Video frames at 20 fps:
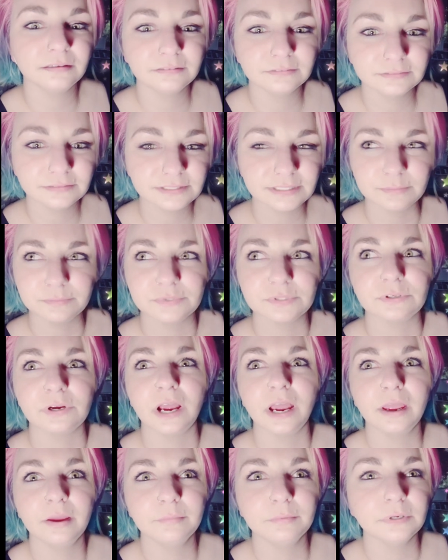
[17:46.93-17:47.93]

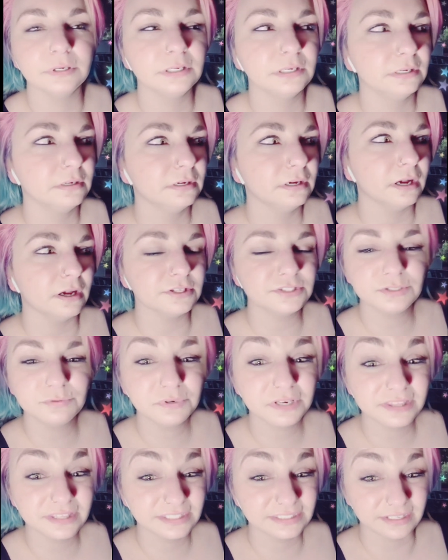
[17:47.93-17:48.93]
subscribe. I'll do one
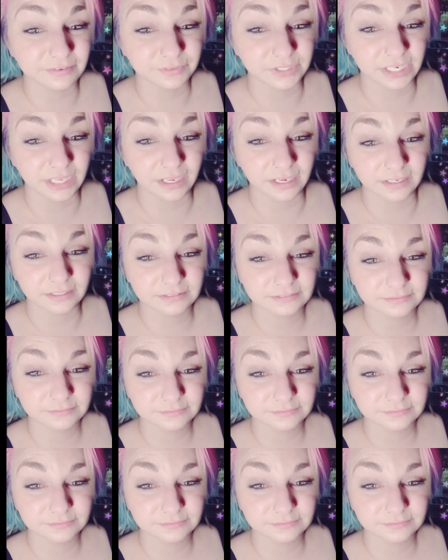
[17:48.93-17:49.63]
of these every day.